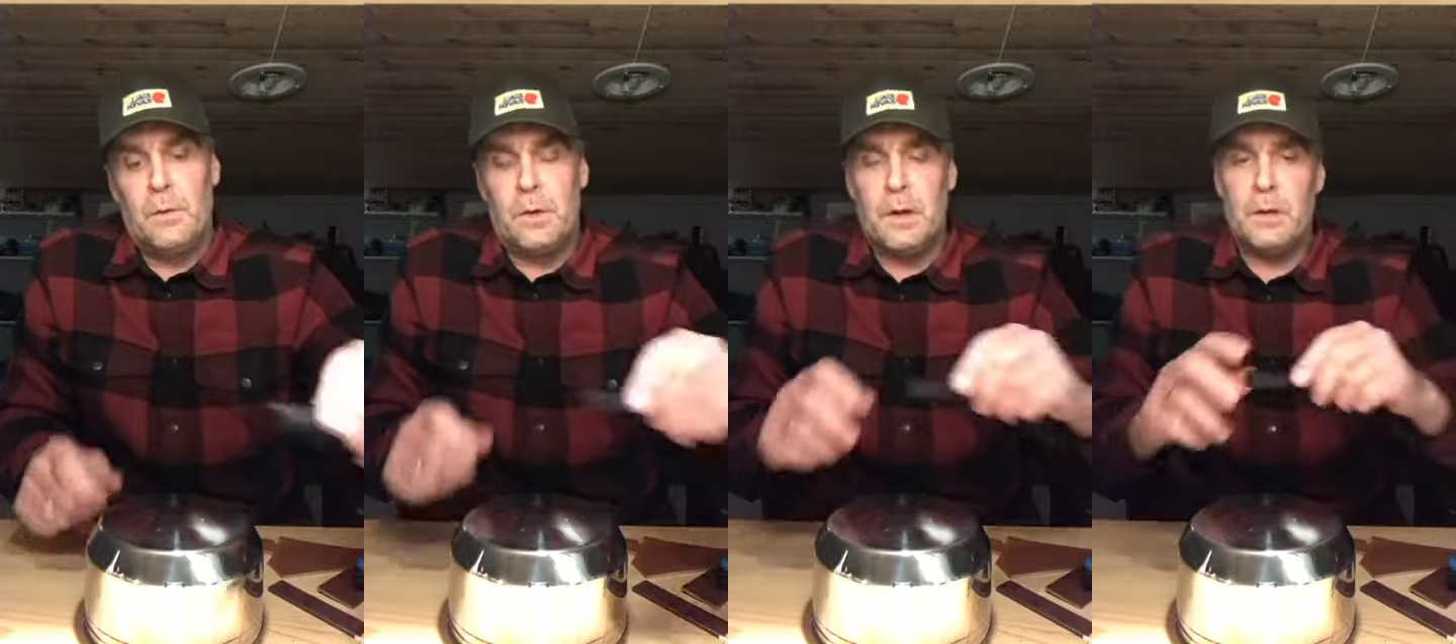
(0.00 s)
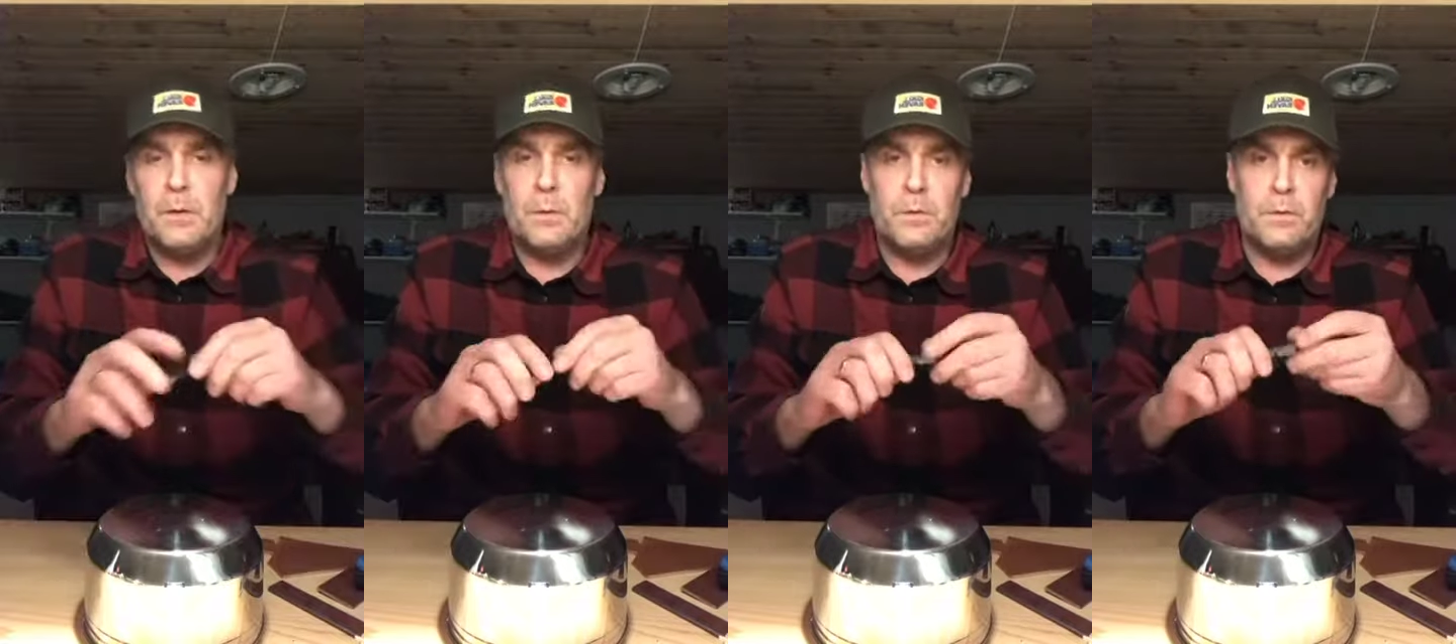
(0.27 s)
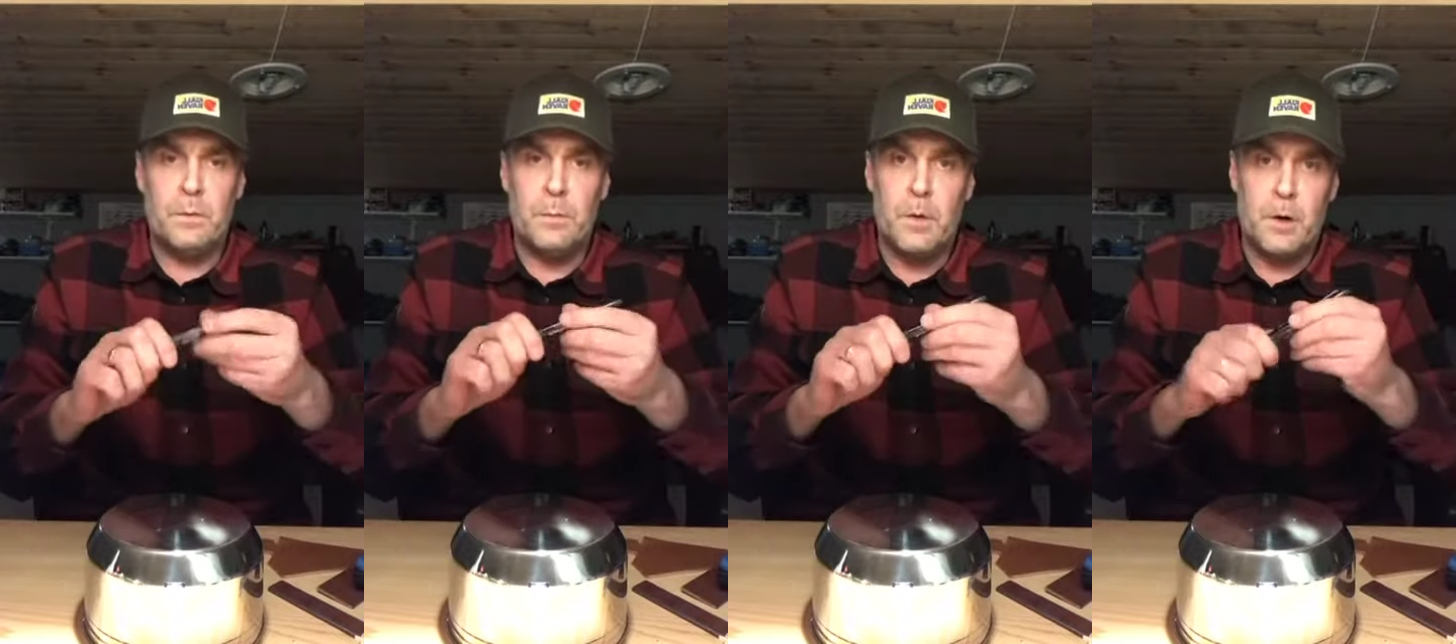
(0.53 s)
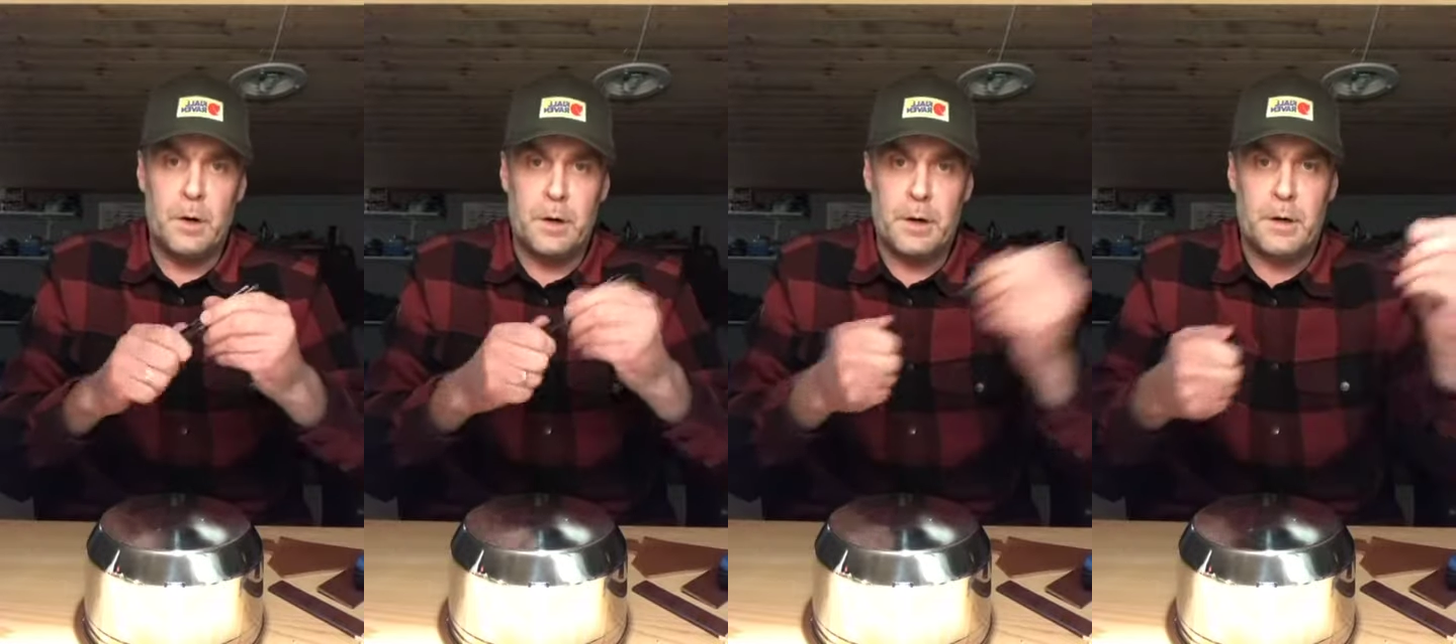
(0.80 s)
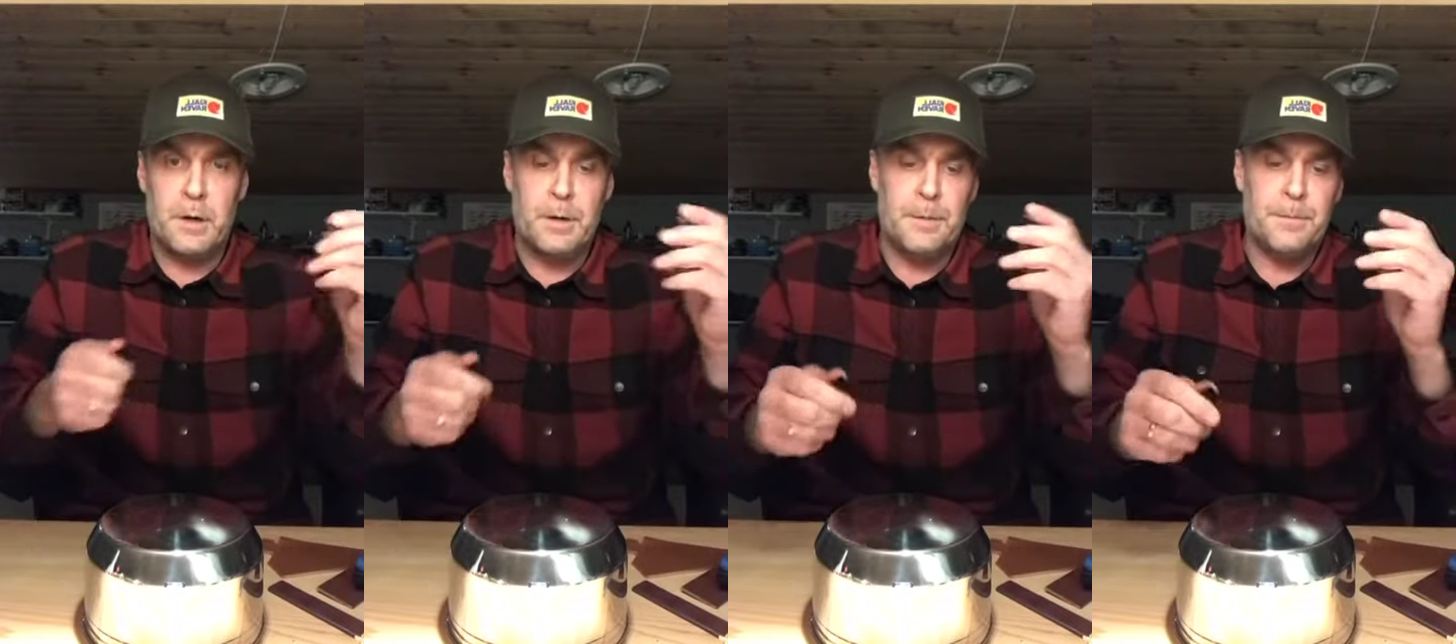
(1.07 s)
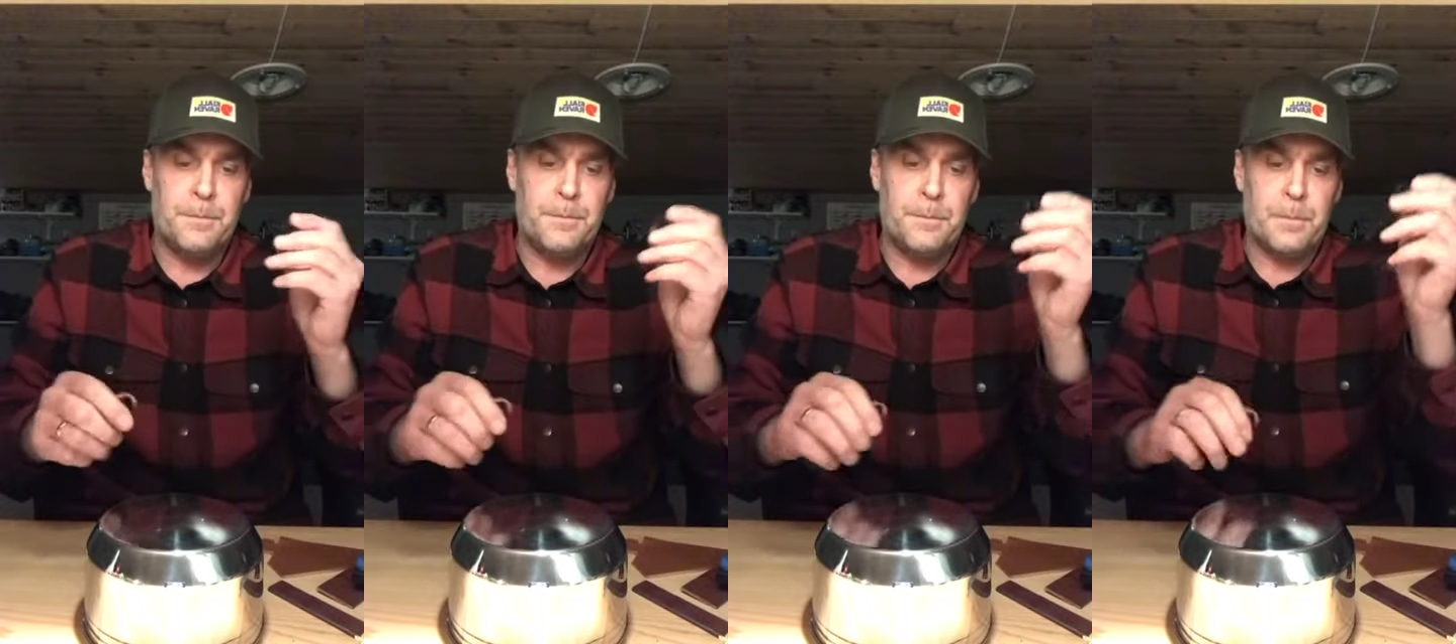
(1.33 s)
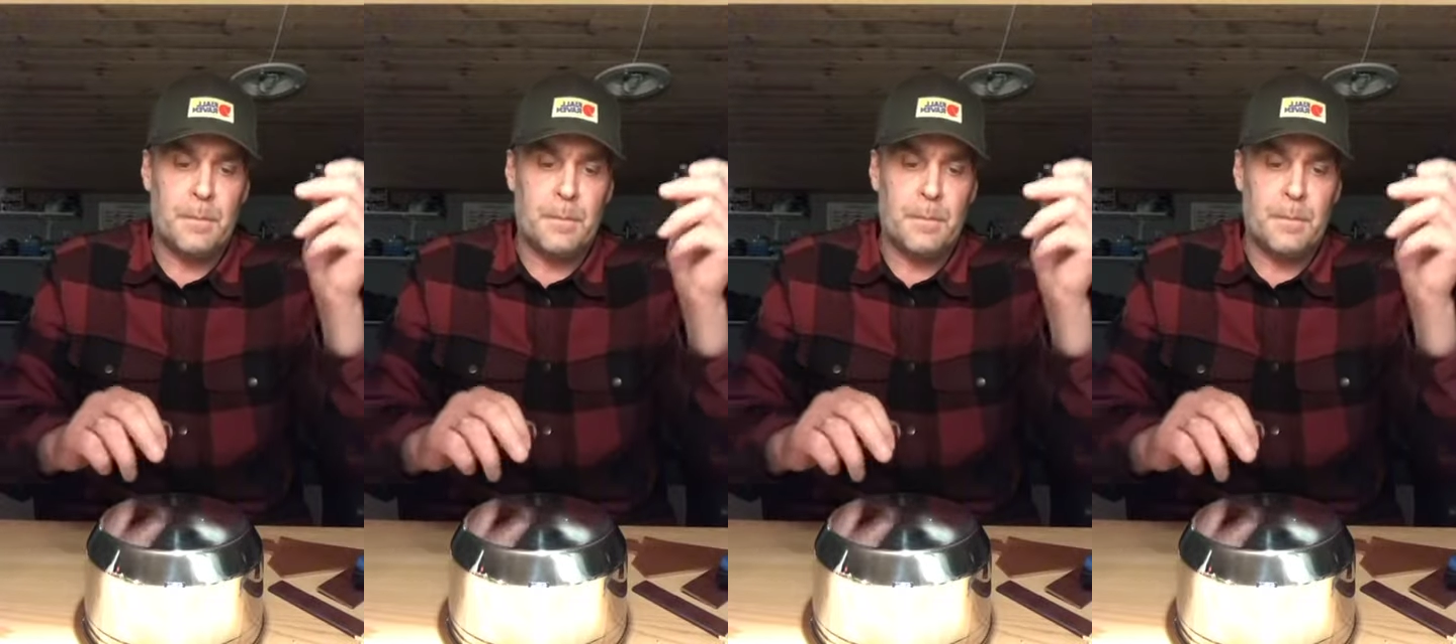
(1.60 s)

You can use your marker,